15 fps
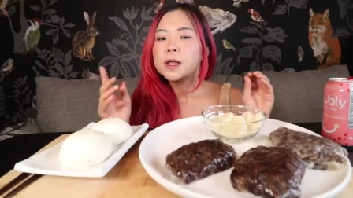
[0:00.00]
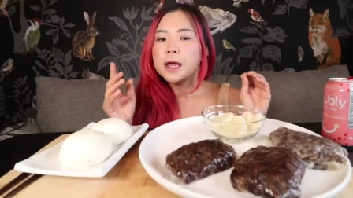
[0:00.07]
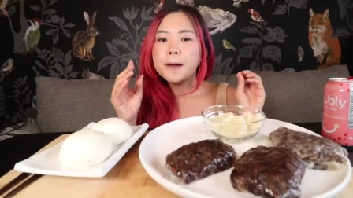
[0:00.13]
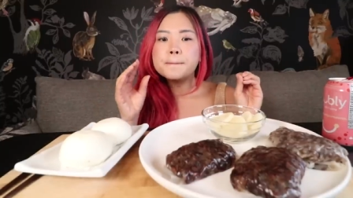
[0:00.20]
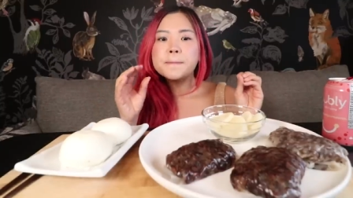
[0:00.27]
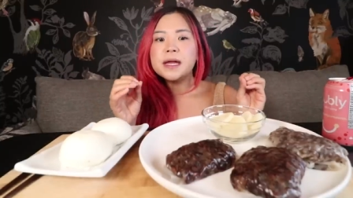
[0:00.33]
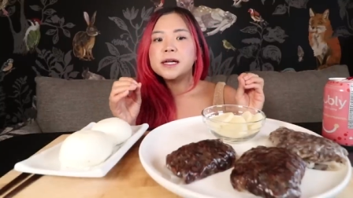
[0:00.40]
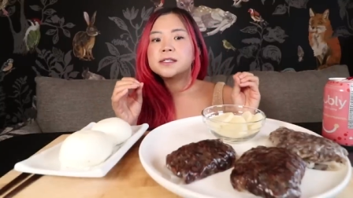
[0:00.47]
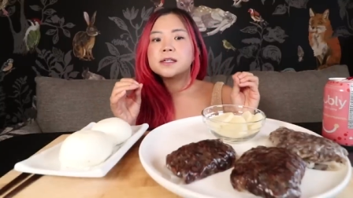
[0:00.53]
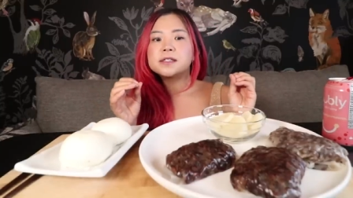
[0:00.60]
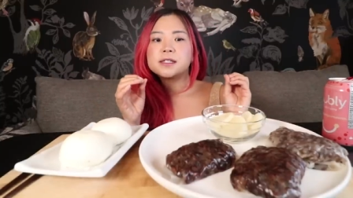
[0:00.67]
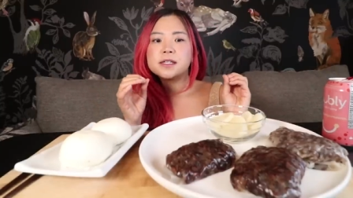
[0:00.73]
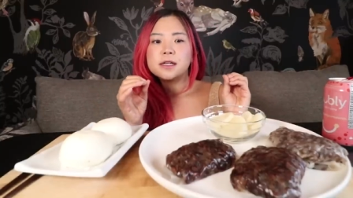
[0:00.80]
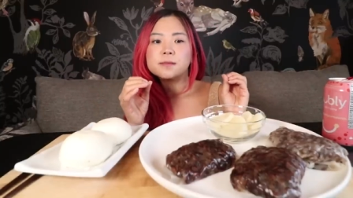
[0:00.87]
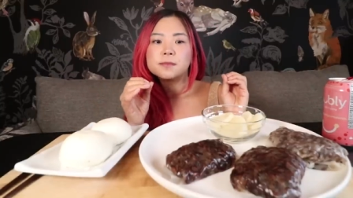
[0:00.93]
It makes
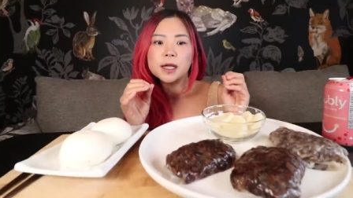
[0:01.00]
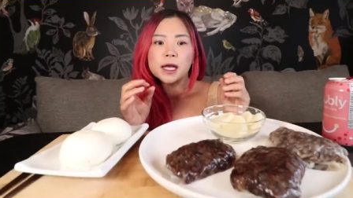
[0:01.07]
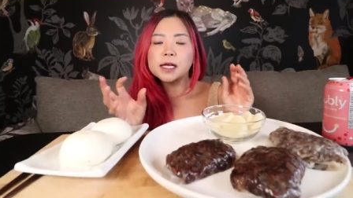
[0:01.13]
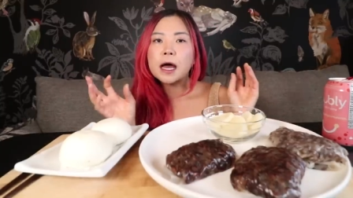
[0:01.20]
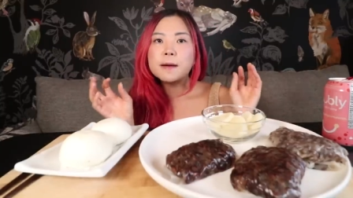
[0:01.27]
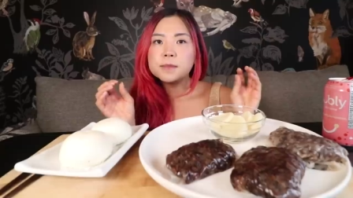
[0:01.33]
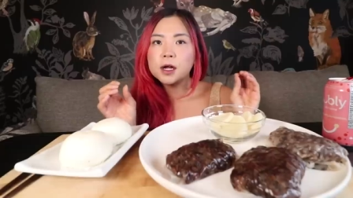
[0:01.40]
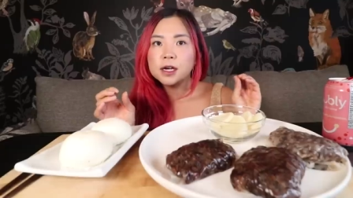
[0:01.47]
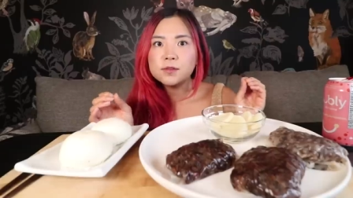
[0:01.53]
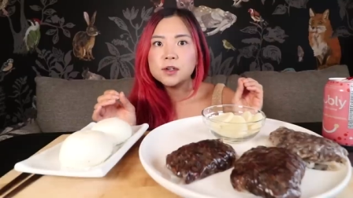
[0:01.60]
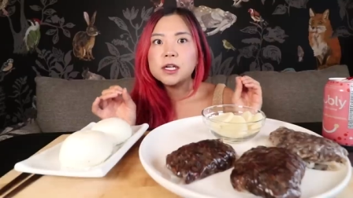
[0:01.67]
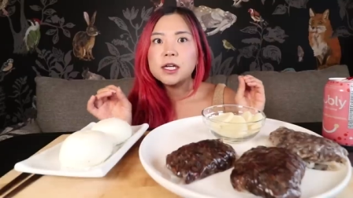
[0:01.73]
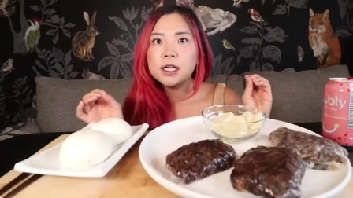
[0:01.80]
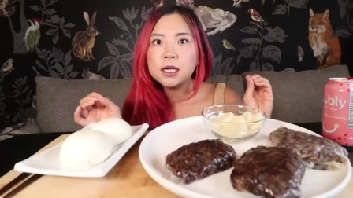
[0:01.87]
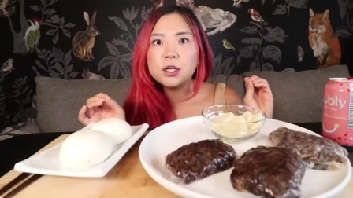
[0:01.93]
it seem like I'm not
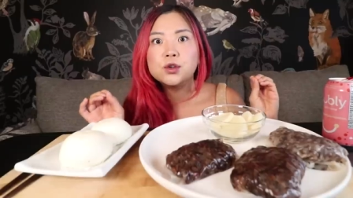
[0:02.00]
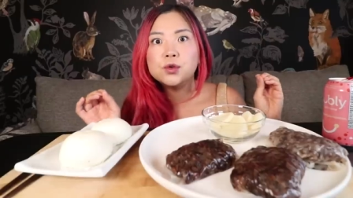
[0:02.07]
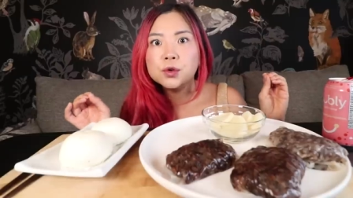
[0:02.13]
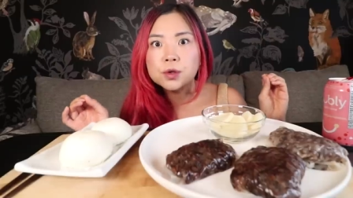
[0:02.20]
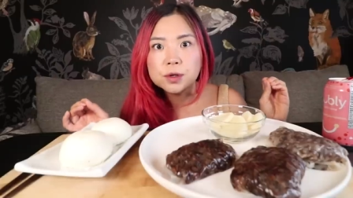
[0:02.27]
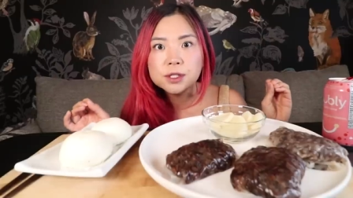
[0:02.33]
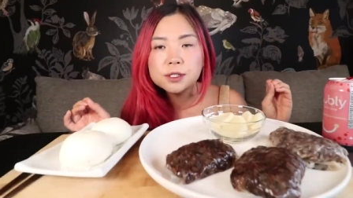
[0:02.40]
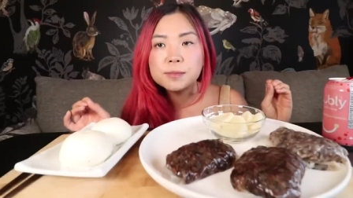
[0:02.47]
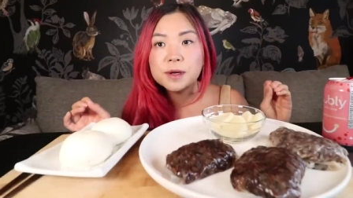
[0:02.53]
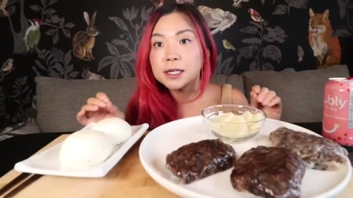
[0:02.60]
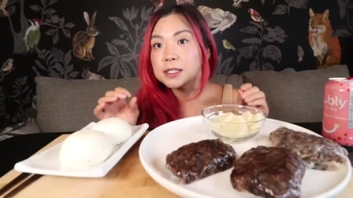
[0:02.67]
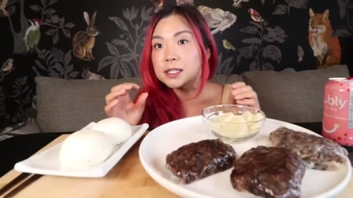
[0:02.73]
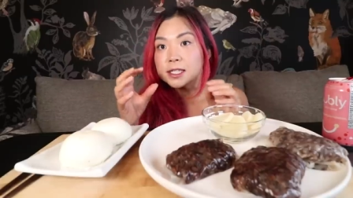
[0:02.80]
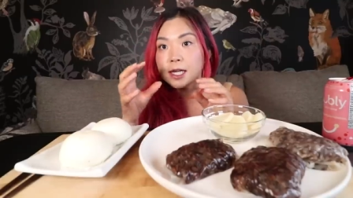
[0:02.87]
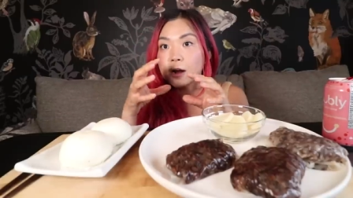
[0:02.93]
even eating noodles
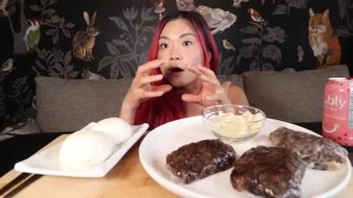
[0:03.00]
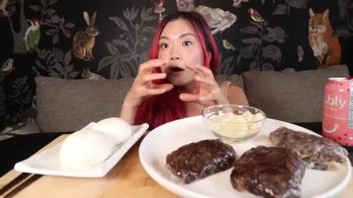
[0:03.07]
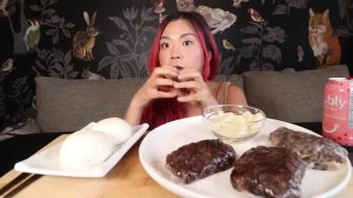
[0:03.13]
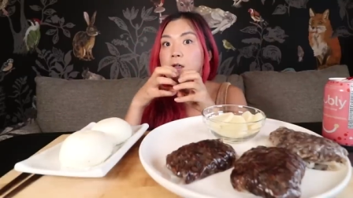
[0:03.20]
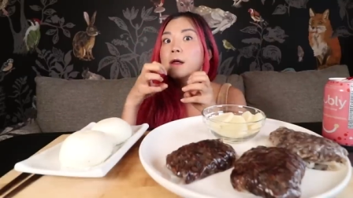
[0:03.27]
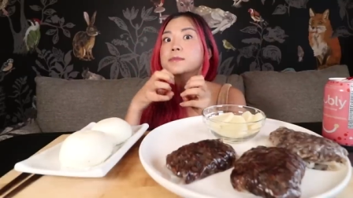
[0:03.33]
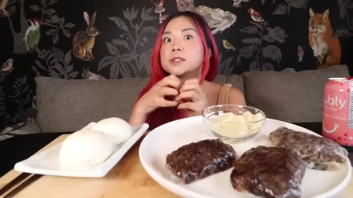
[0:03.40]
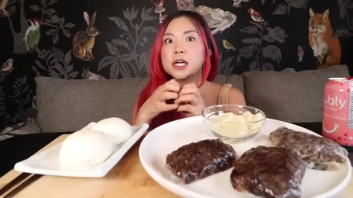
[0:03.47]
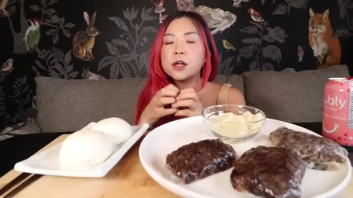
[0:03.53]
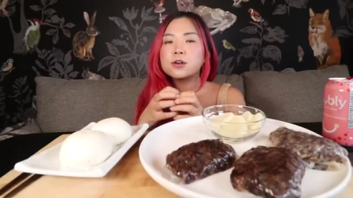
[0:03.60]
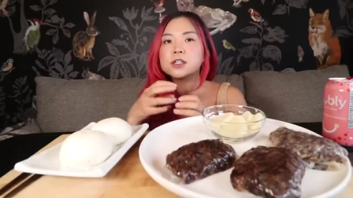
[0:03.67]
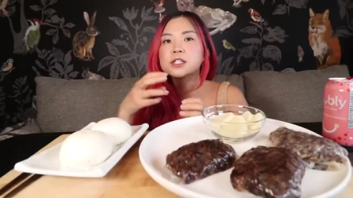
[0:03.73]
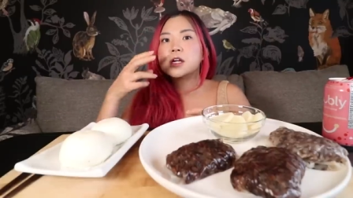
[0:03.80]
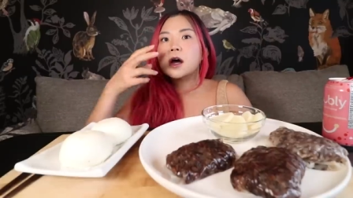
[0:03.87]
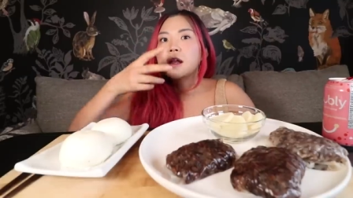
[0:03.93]
because it's like all clumped together.
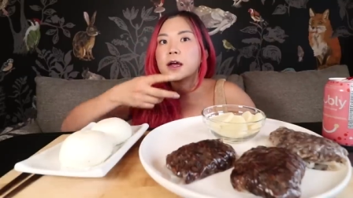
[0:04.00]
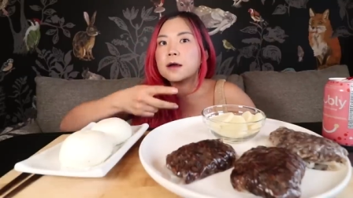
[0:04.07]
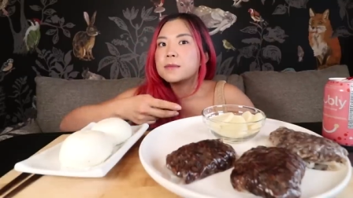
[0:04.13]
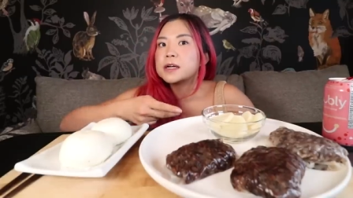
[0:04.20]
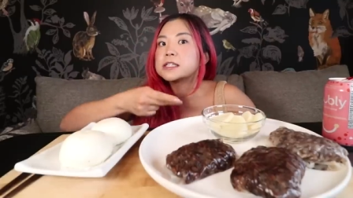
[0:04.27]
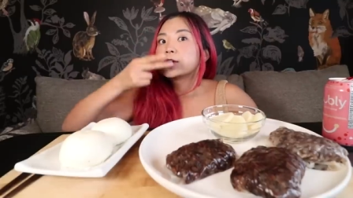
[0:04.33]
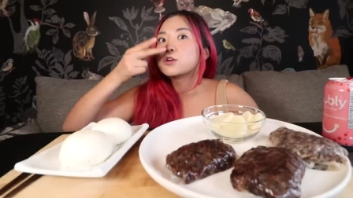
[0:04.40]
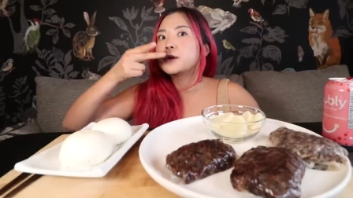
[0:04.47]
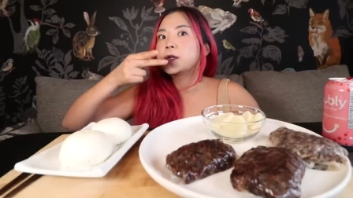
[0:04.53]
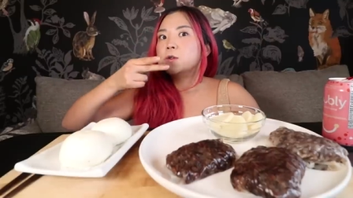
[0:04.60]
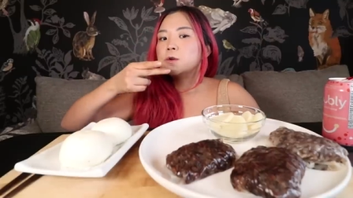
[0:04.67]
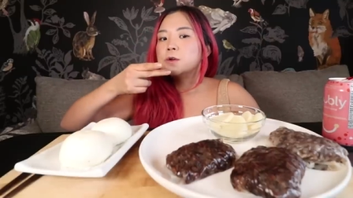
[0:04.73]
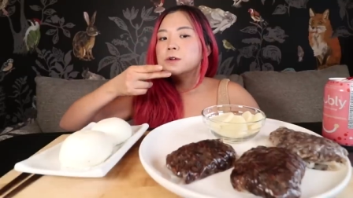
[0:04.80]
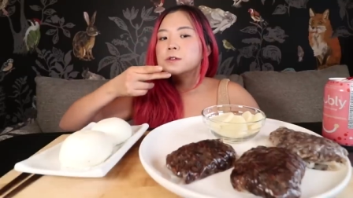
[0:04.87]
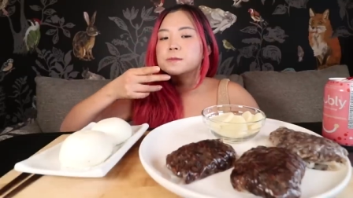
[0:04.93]
It's not like I'm like slurping
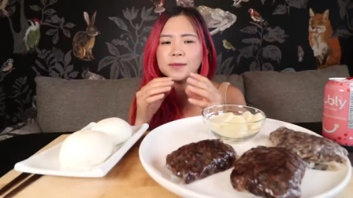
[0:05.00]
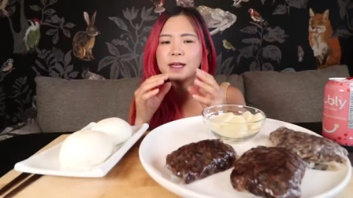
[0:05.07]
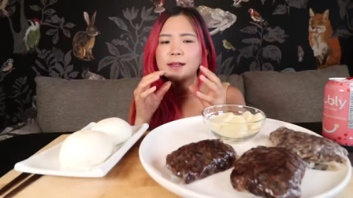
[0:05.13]
noodles.